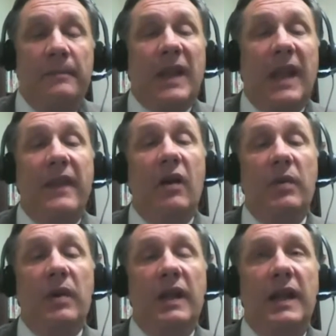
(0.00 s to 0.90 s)
And they're
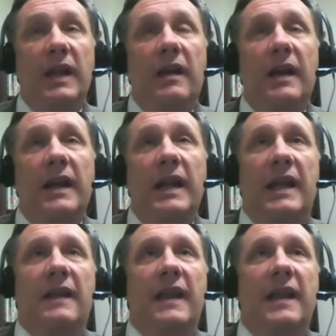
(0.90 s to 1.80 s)
really
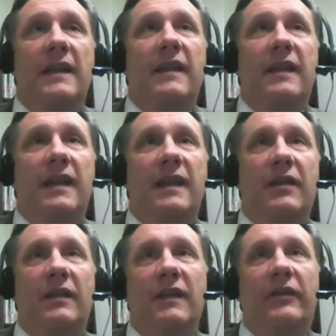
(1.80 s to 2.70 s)
in
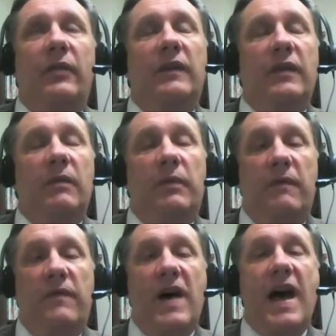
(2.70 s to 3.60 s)
the district to
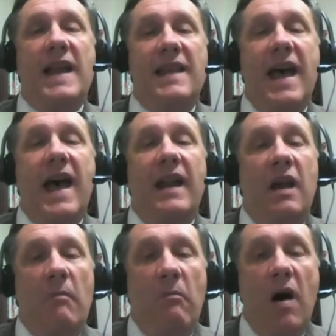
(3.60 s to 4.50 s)
provide that
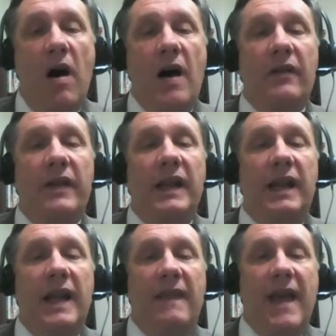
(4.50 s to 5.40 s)

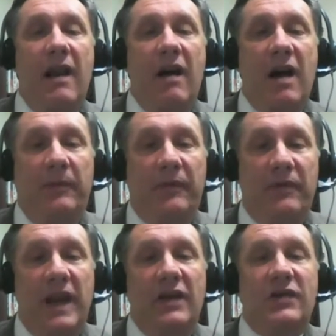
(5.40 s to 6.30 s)
modeling and that
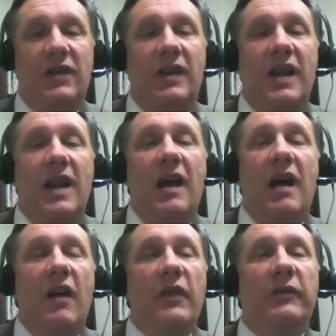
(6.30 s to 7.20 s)
observation,
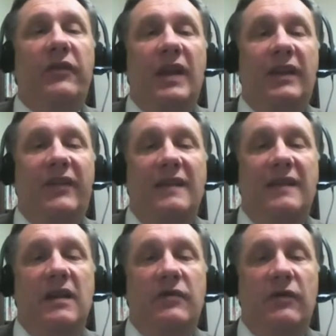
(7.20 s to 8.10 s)
all those things that
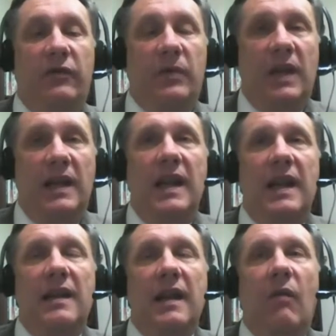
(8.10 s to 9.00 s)
teachers really
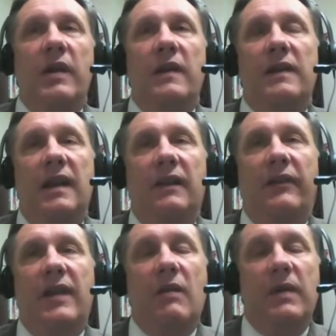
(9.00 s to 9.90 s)
need. Now, one of the things
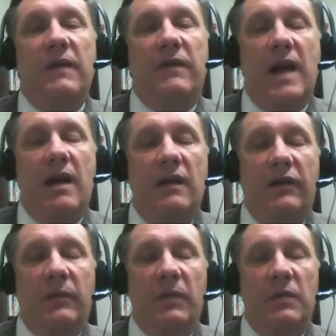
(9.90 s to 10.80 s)
that we found
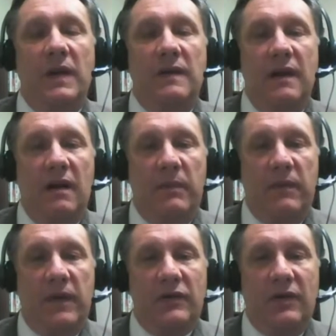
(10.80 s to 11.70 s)
is when we did our
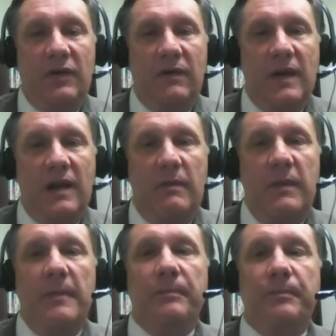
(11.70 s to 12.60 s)
professional development,